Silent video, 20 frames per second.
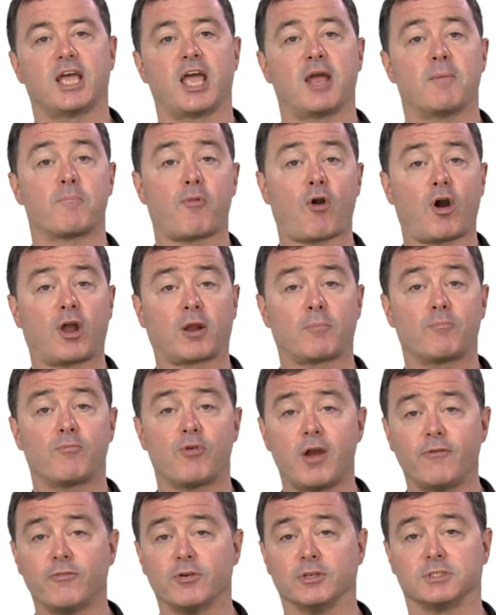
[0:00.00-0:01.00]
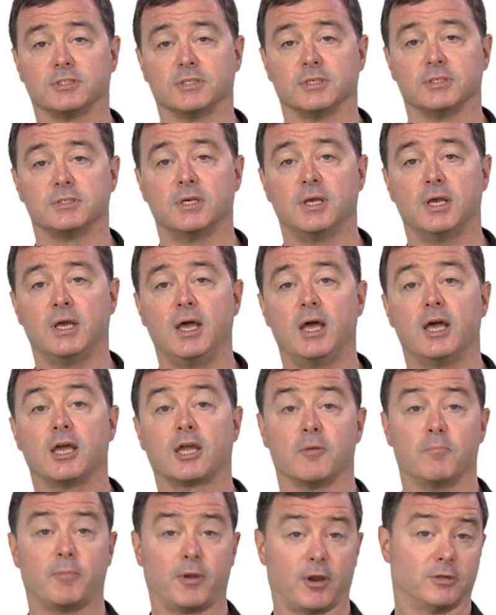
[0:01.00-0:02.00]
and product preferences
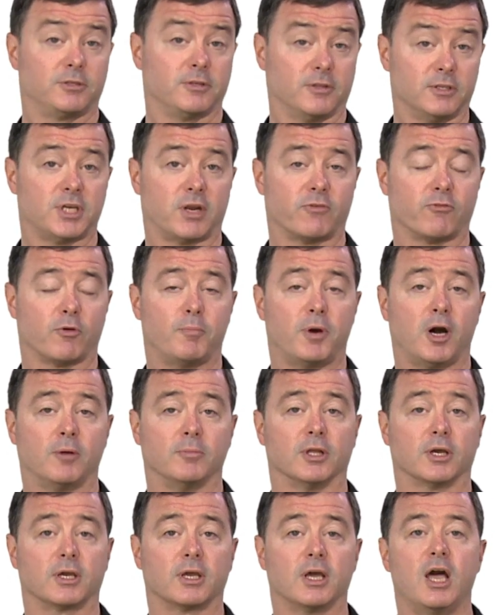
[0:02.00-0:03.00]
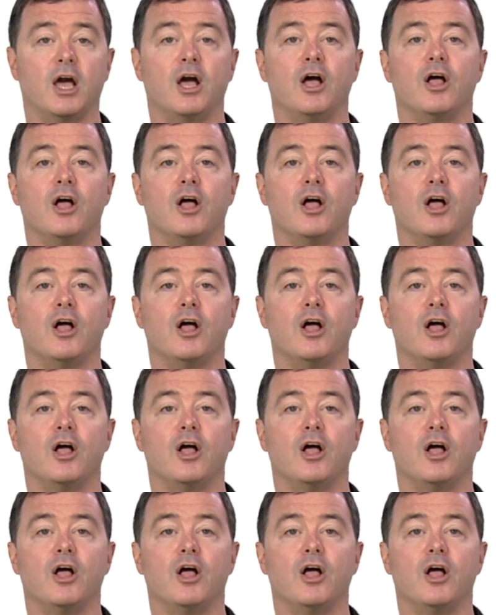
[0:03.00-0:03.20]
compared to the general public,